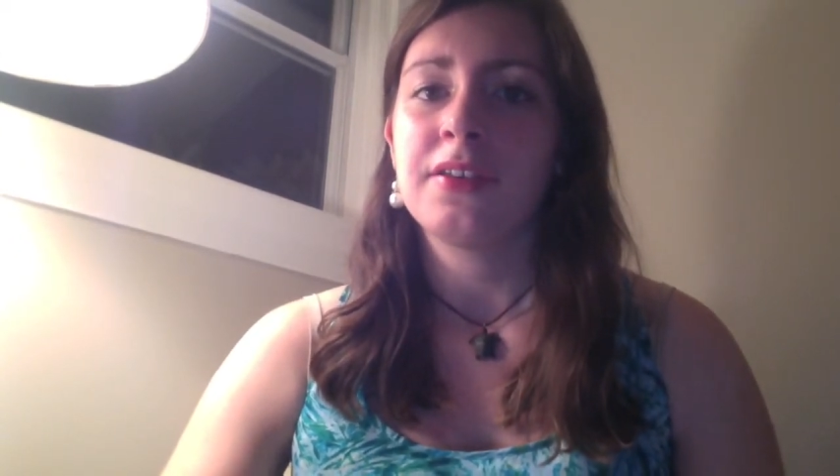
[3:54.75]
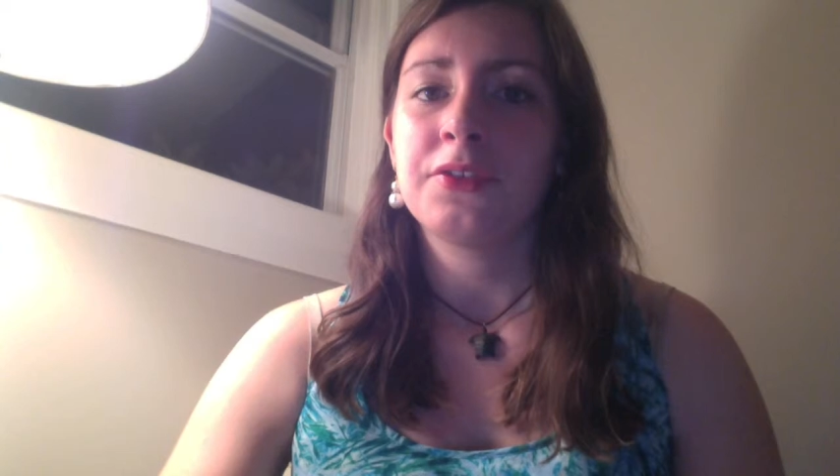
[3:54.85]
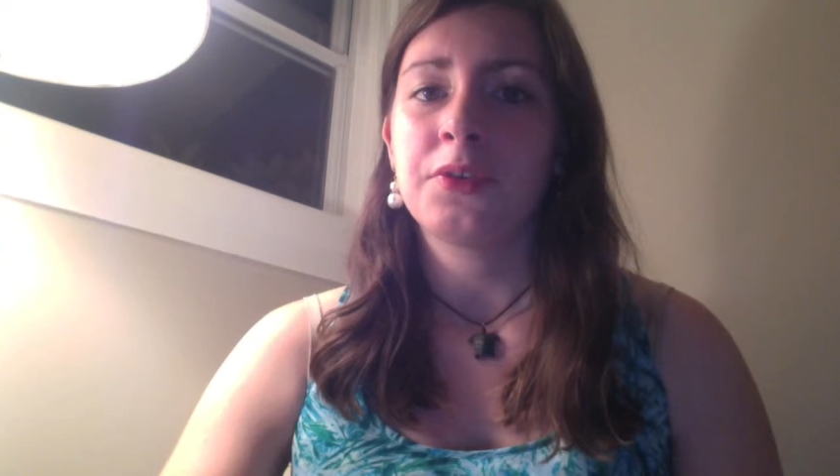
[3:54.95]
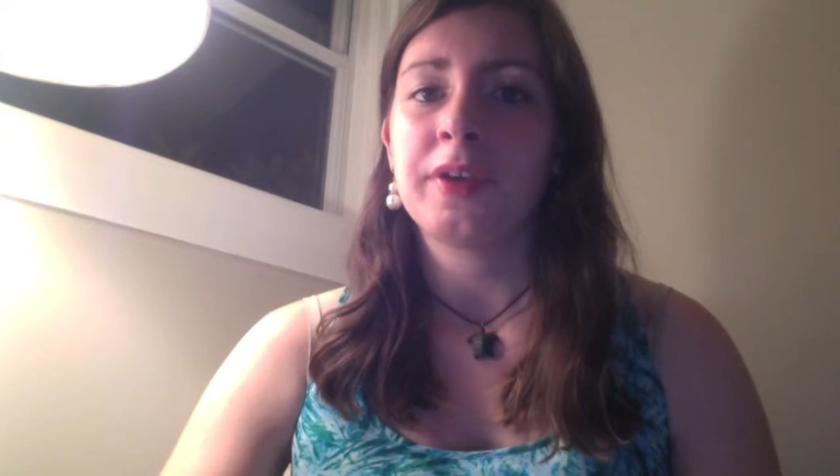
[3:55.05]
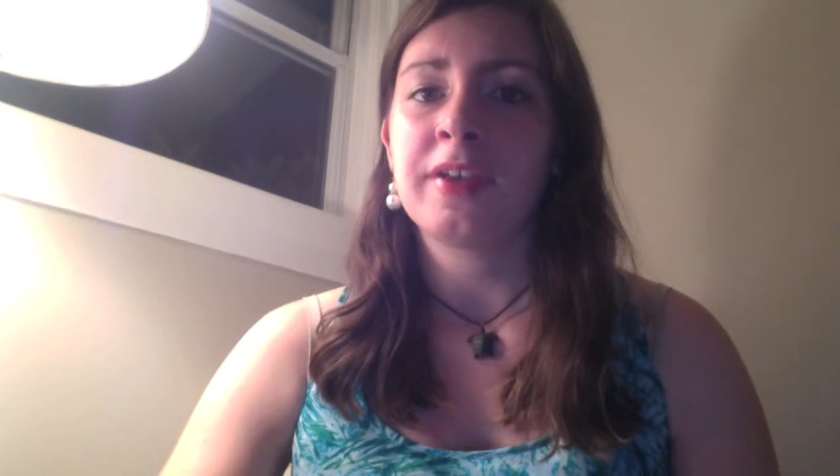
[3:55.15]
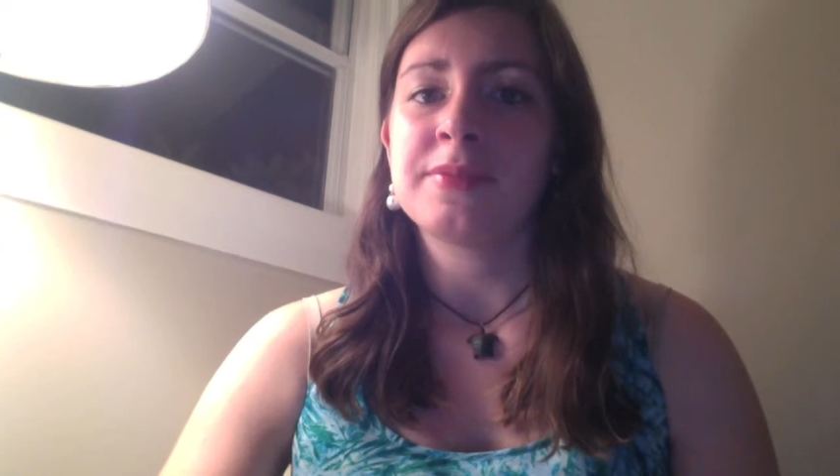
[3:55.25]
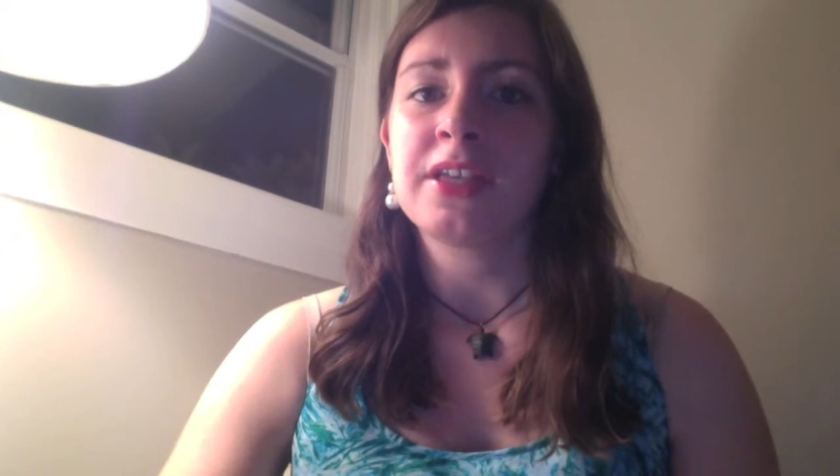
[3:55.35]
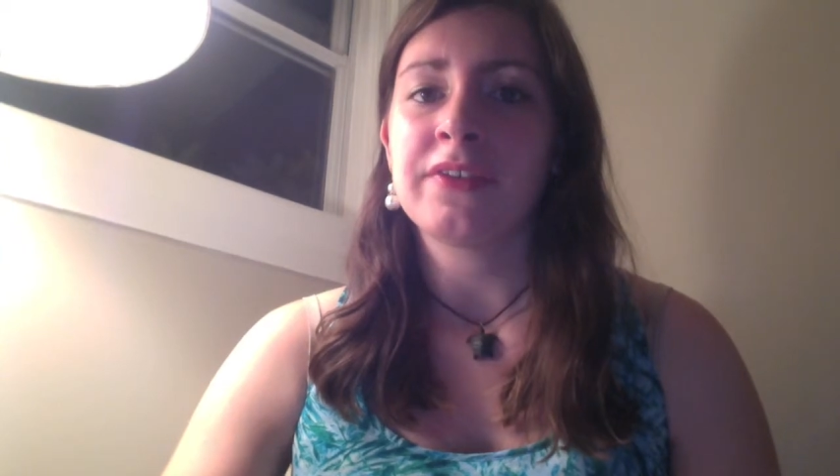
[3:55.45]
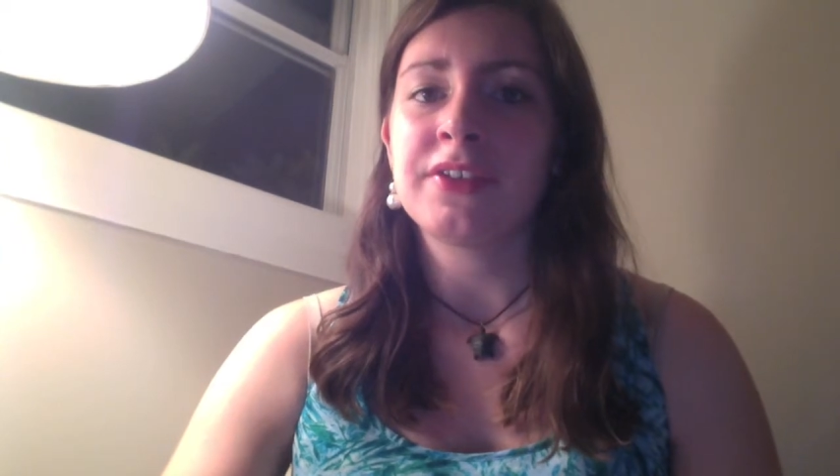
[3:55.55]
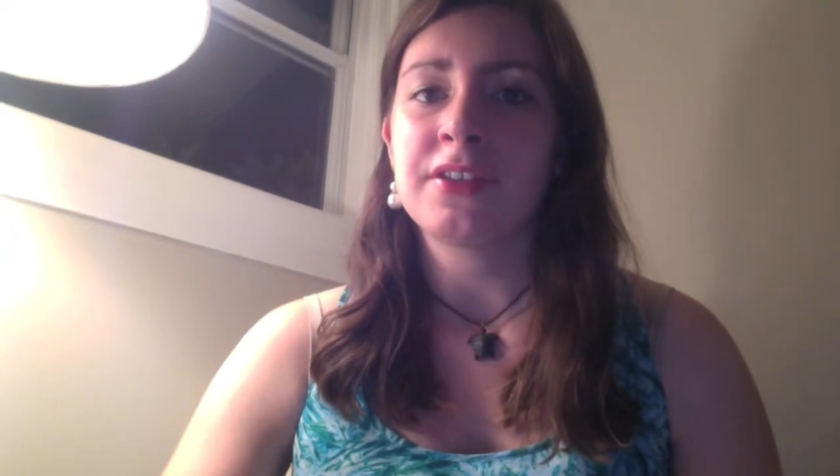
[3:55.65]
throwing
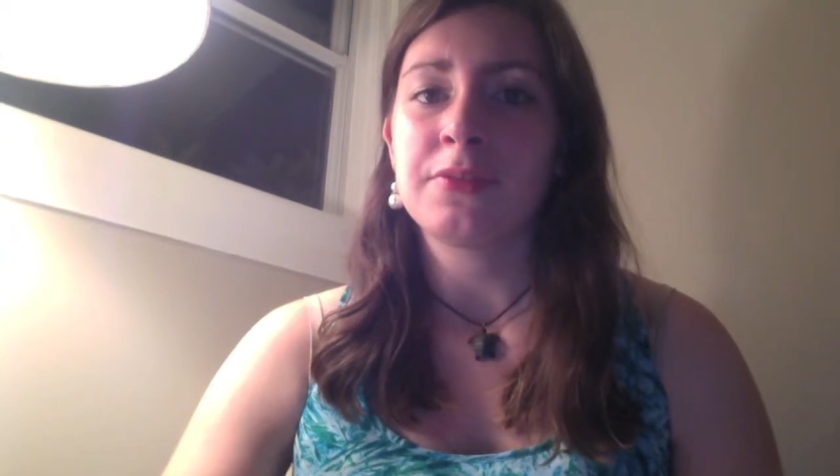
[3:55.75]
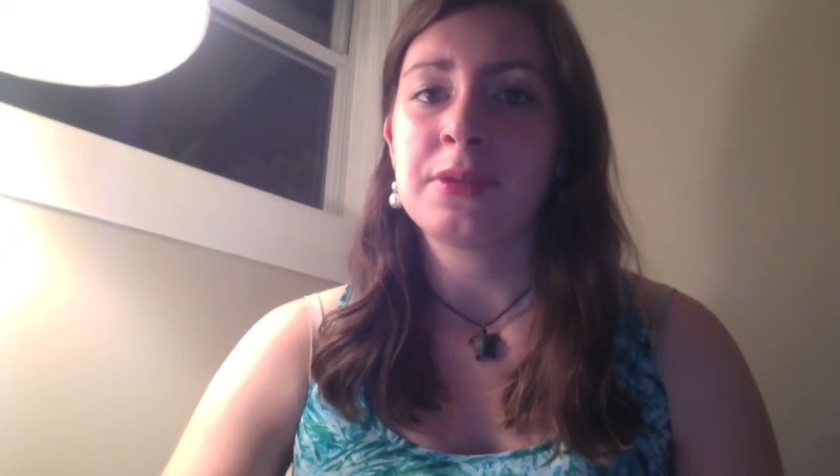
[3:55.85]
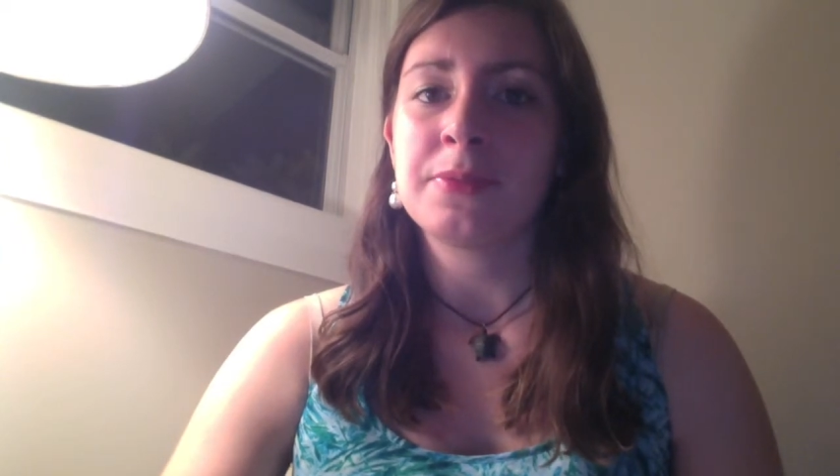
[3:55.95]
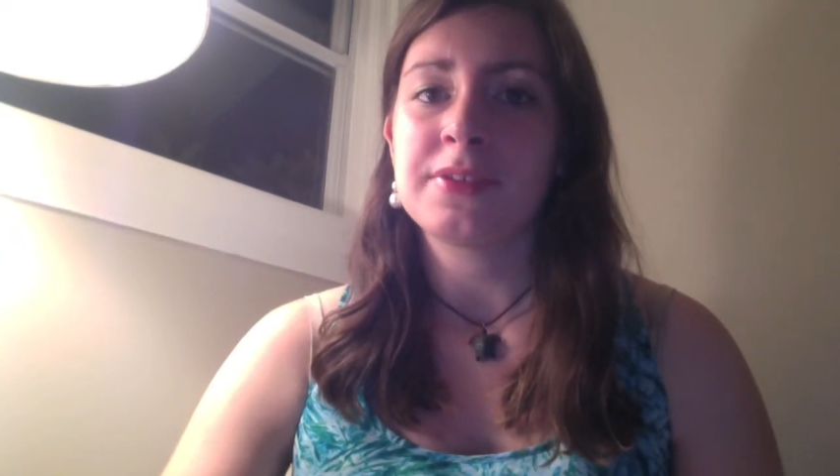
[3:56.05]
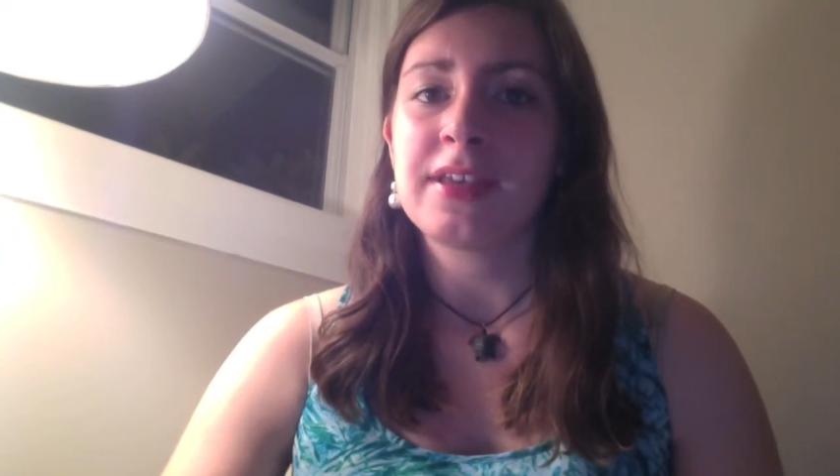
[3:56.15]
himself into other people's